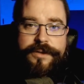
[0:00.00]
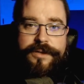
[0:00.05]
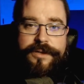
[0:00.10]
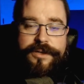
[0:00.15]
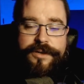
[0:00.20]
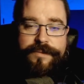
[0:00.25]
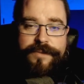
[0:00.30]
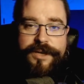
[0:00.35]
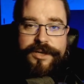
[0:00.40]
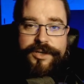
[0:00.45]

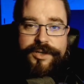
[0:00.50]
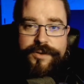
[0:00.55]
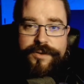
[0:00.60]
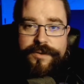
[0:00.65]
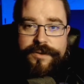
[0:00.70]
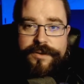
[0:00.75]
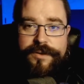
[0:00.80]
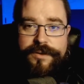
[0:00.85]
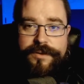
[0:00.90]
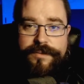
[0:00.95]
to make
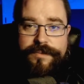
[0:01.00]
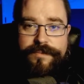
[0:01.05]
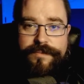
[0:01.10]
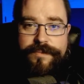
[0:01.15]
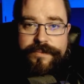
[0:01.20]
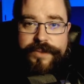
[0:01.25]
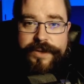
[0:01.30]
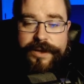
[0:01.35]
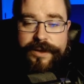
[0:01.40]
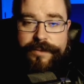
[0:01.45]
sure to
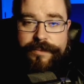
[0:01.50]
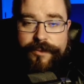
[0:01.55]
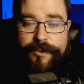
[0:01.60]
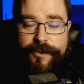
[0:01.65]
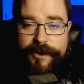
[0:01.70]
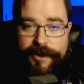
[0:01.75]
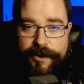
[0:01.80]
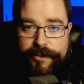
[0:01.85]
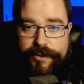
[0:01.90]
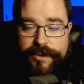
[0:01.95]
become more
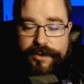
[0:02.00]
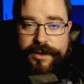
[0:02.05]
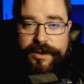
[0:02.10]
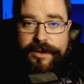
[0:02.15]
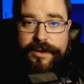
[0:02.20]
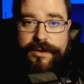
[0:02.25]
healthy